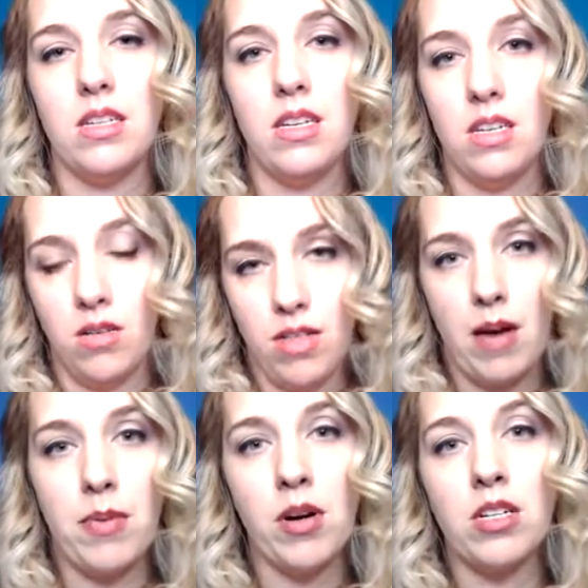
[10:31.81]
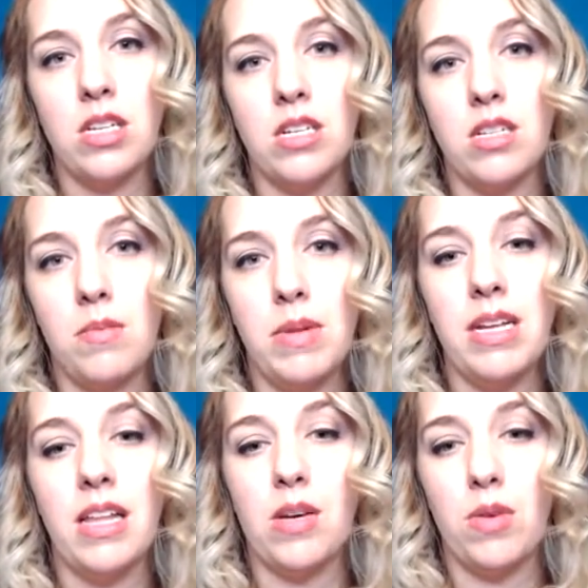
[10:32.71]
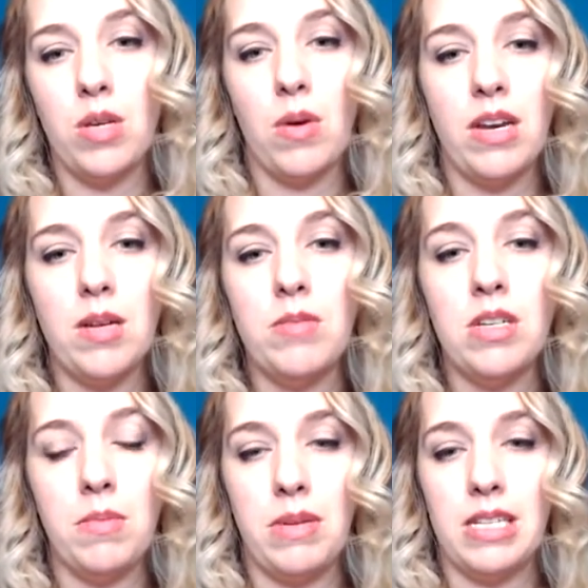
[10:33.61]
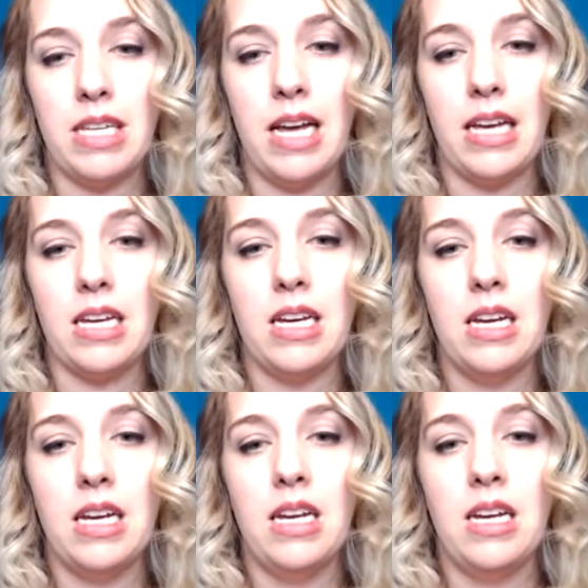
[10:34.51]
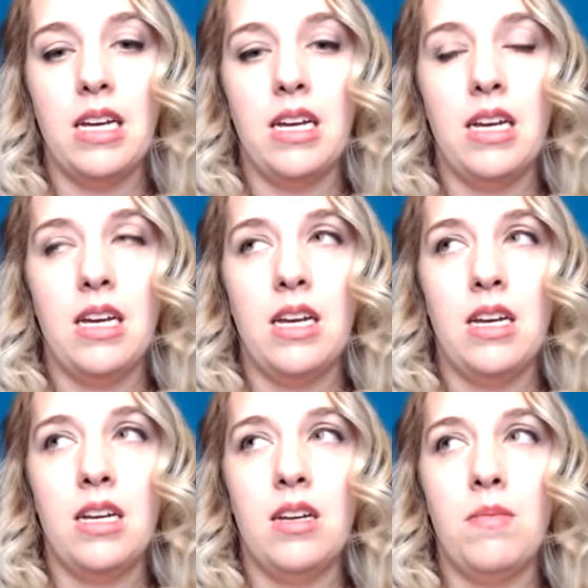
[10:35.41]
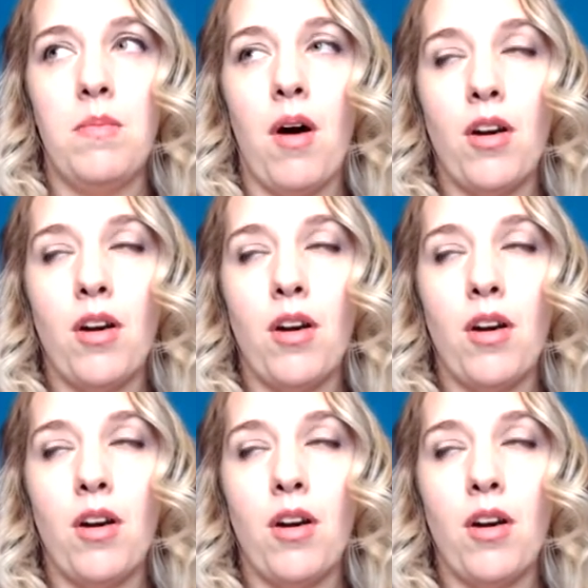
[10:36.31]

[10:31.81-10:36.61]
that person to be like, what you want him to be like, are